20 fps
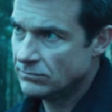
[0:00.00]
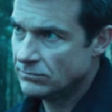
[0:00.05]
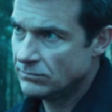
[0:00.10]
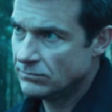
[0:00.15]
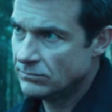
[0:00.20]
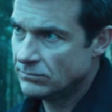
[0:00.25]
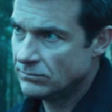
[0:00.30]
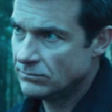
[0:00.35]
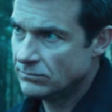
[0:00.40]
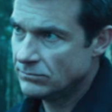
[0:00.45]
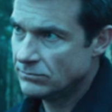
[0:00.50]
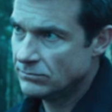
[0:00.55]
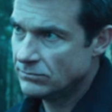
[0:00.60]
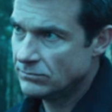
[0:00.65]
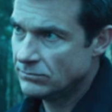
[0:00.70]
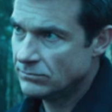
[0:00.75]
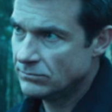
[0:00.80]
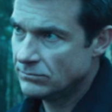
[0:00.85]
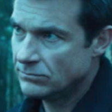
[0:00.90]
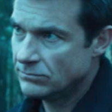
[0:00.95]

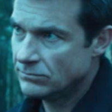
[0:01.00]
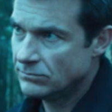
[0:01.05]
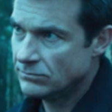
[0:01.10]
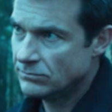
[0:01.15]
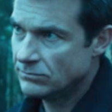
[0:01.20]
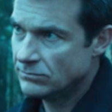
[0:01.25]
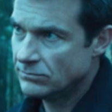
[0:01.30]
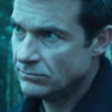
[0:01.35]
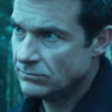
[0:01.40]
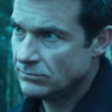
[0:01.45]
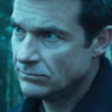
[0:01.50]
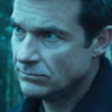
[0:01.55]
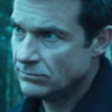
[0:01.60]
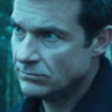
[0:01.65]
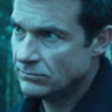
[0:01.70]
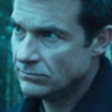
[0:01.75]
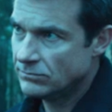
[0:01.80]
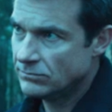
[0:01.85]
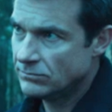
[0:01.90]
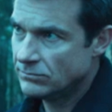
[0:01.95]

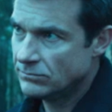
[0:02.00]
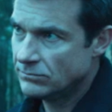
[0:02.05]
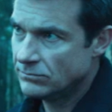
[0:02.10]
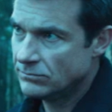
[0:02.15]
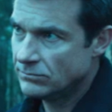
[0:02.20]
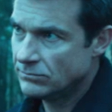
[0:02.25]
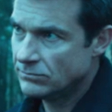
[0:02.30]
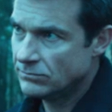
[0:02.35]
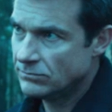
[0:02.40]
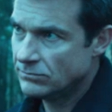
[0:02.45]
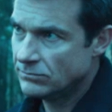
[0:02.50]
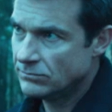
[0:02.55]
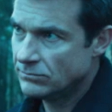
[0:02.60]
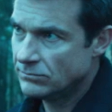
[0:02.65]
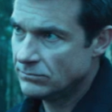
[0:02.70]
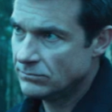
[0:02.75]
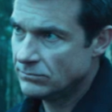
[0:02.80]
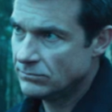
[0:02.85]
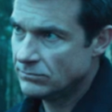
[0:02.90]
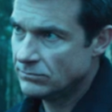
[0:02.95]

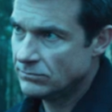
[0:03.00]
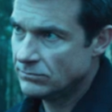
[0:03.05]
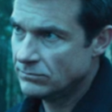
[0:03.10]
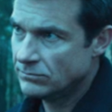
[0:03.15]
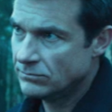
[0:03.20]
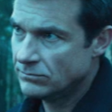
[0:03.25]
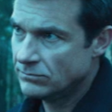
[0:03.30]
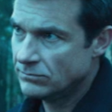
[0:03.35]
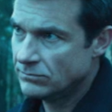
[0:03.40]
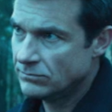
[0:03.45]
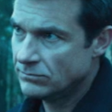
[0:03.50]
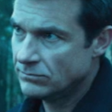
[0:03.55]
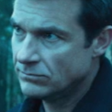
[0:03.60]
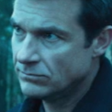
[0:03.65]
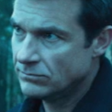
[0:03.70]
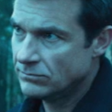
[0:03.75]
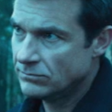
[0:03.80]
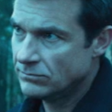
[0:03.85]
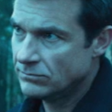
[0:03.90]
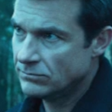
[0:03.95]

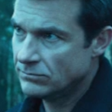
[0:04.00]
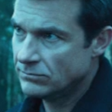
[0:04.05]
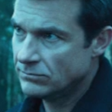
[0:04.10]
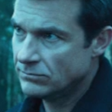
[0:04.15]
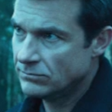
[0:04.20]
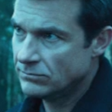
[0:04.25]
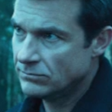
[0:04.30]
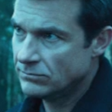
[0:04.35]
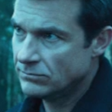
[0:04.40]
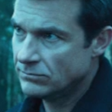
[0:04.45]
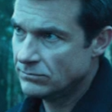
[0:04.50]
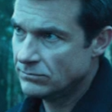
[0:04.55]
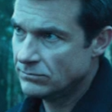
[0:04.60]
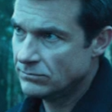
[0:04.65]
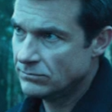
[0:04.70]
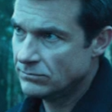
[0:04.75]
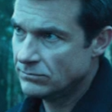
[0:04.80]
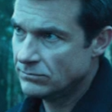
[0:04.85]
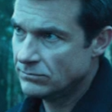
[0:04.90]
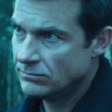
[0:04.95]

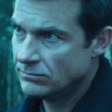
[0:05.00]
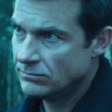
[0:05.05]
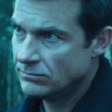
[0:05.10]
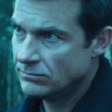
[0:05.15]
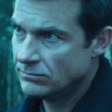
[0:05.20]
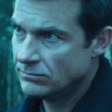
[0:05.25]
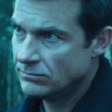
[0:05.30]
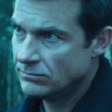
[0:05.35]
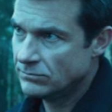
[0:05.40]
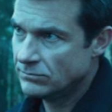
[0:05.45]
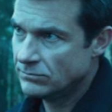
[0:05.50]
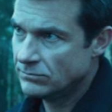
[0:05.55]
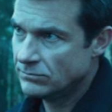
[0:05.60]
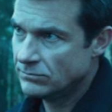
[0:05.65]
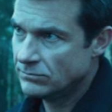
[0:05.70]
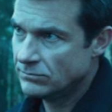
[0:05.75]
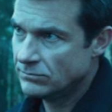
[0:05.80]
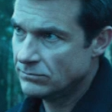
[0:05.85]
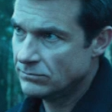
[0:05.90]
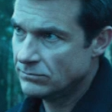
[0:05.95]

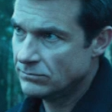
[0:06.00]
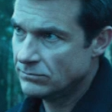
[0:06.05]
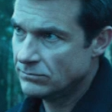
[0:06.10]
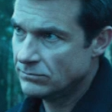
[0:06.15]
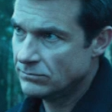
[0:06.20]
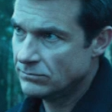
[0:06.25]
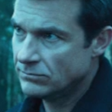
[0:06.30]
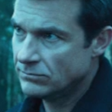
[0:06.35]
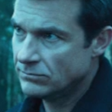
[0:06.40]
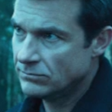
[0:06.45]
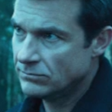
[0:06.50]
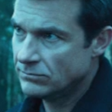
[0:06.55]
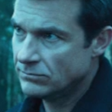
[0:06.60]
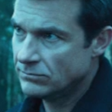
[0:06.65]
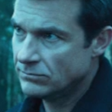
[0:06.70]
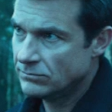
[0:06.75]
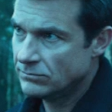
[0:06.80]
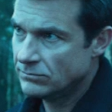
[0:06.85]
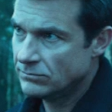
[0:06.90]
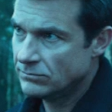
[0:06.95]

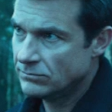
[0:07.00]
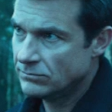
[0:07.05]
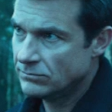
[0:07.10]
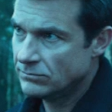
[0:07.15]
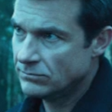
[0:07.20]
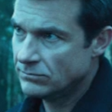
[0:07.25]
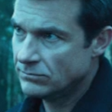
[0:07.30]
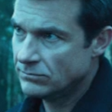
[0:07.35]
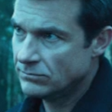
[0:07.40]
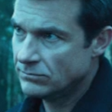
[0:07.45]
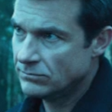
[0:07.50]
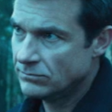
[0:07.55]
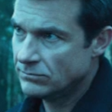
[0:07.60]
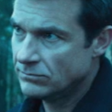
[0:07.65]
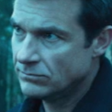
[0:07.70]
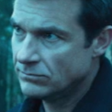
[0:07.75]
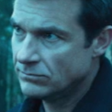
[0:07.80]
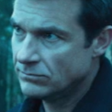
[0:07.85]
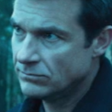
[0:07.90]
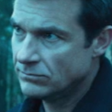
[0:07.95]
[no speech]